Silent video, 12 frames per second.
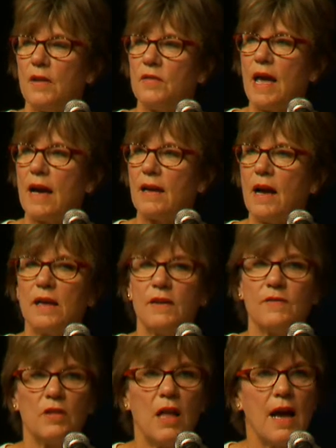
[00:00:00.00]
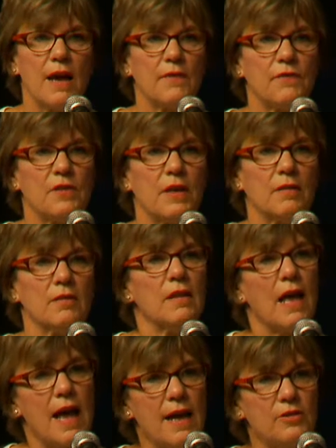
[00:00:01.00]
that kind of life that
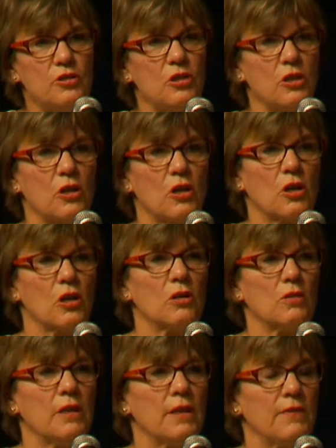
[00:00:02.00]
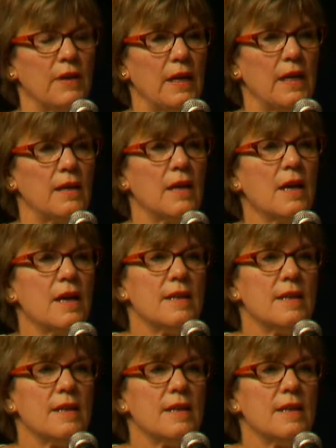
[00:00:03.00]
led to her living